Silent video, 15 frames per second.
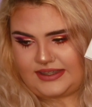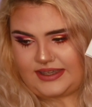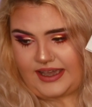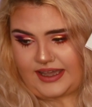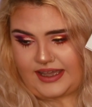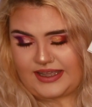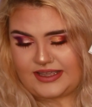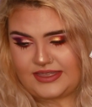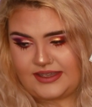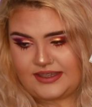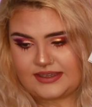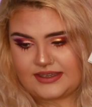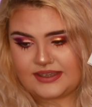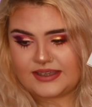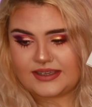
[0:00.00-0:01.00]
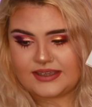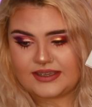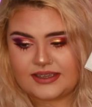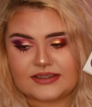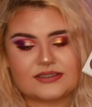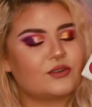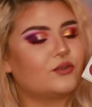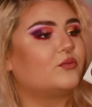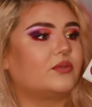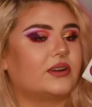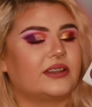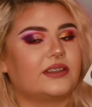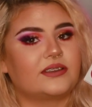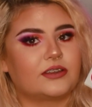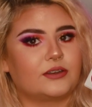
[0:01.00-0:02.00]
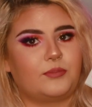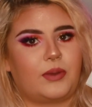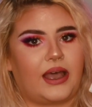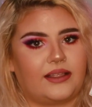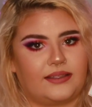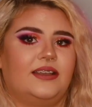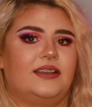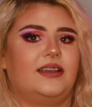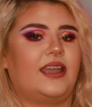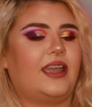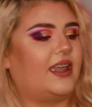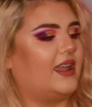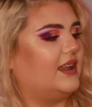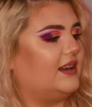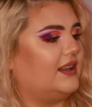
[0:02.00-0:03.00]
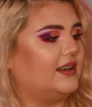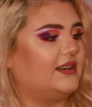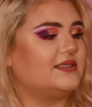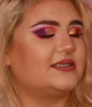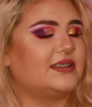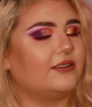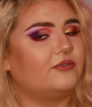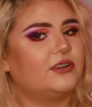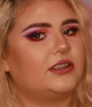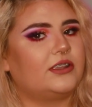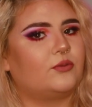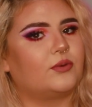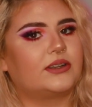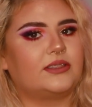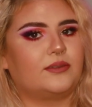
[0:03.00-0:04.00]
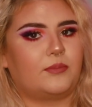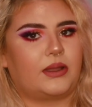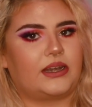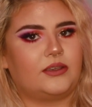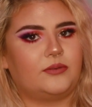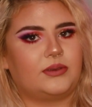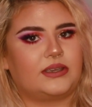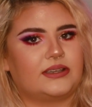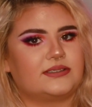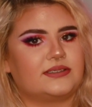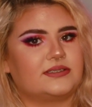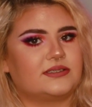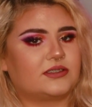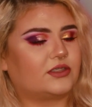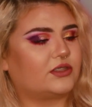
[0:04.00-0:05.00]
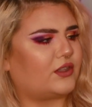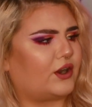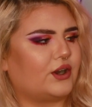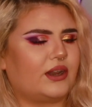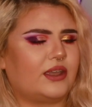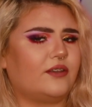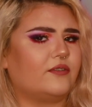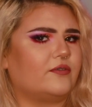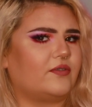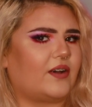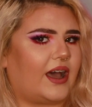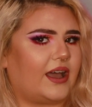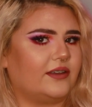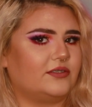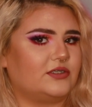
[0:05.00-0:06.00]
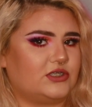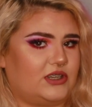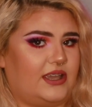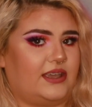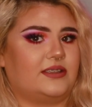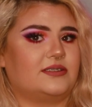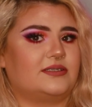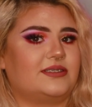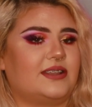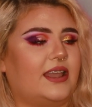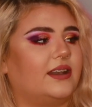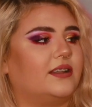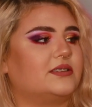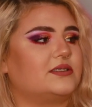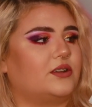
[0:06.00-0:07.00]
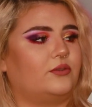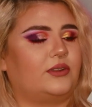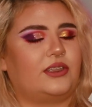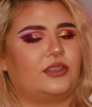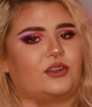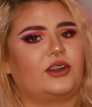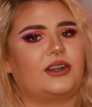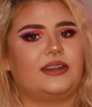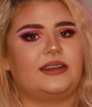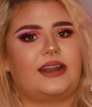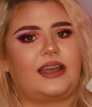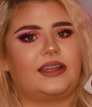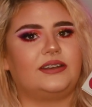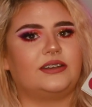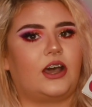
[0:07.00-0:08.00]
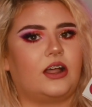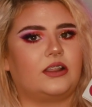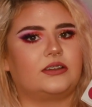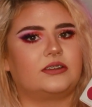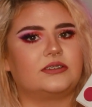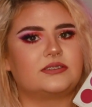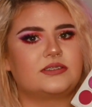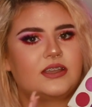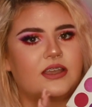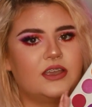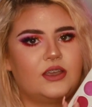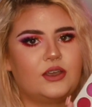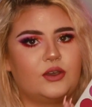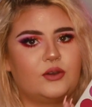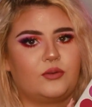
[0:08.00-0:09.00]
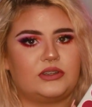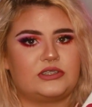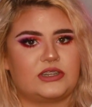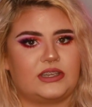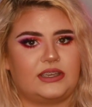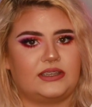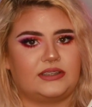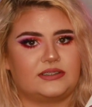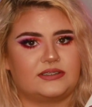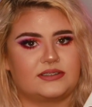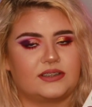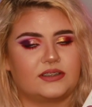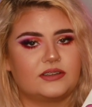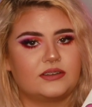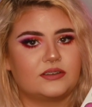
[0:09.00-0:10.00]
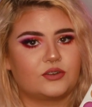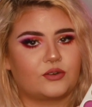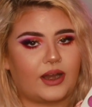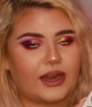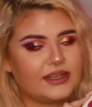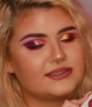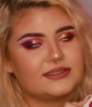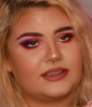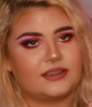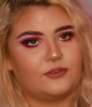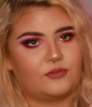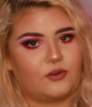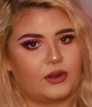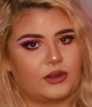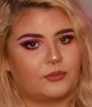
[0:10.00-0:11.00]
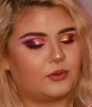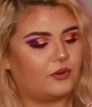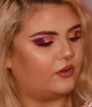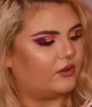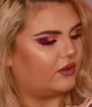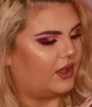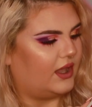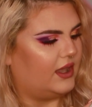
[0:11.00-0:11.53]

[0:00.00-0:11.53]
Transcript: yeah, I think it's a really good palette. And it is definitely worth the money because it's 35 shades and it's only $39, which is crazy affordable.